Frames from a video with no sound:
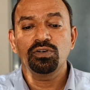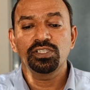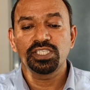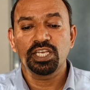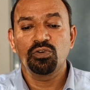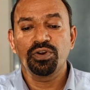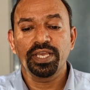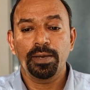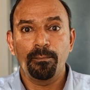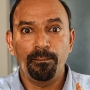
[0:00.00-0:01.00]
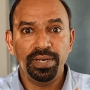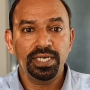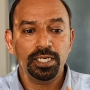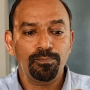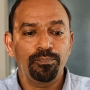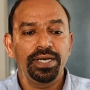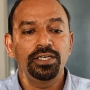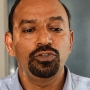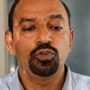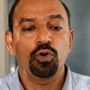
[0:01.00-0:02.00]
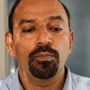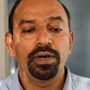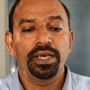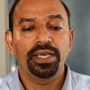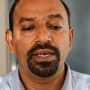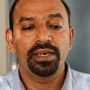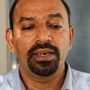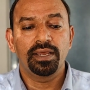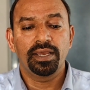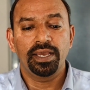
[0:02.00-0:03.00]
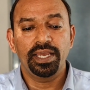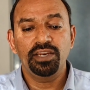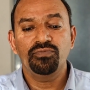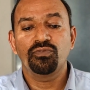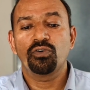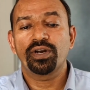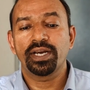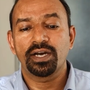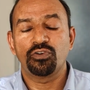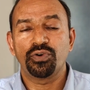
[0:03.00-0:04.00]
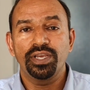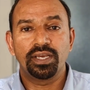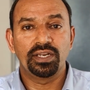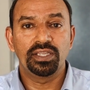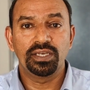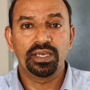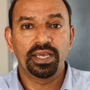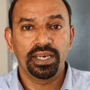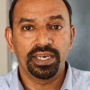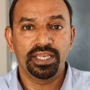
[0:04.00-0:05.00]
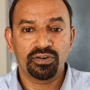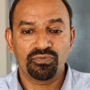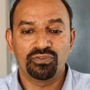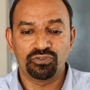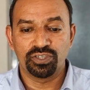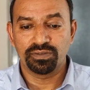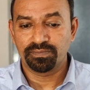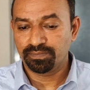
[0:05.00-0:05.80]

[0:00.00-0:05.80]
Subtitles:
securing a better paid job in any foreign country in the near future.